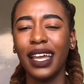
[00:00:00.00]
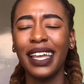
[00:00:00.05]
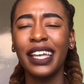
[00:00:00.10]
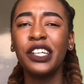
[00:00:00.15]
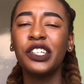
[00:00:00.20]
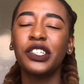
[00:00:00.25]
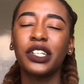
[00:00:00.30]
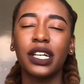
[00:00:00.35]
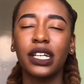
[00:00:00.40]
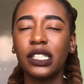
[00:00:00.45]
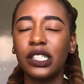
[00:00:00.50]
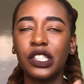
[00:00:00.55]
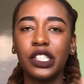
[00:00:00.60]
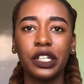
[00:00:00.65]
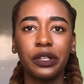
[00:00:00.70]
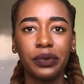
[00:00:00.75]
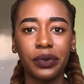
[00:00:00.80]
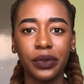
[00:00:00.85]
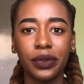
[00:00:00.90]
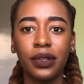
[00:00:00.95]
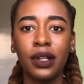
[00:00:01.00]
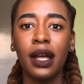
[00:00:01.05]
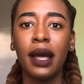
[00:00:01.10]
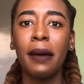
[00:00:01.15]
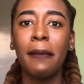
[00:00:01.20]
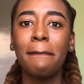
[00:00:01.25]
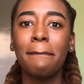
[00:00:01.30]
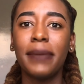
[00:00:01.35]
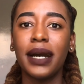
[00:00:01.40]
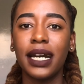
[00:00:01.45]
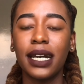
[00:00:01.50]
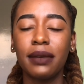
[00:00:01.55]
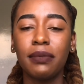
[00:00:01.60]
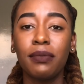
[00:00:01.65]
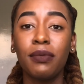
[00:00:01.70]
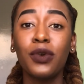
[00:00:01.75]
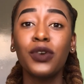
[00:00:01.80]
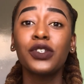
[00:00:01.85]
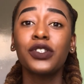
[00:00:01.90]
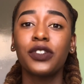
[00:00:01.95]
Asia in general, but
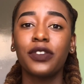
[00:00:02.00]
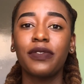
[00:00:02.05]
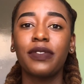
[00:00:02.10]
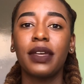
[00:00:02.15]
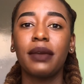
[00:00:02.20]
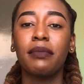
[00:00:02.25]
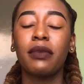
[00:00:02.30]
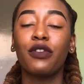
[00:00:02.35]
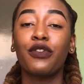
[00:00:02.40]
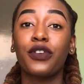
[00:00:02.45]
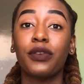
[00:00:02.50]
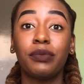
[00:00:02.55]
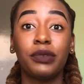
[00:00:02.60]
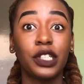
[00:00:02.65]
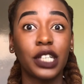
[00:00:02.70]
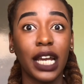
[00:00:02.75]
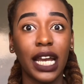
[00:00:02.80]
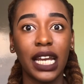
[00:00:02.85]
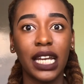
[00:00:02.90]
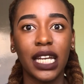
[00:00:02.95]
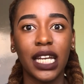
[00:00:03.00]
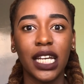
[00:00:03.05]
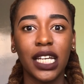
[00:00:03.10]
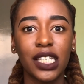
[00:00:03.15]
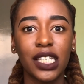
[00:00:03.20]
most of them are from China.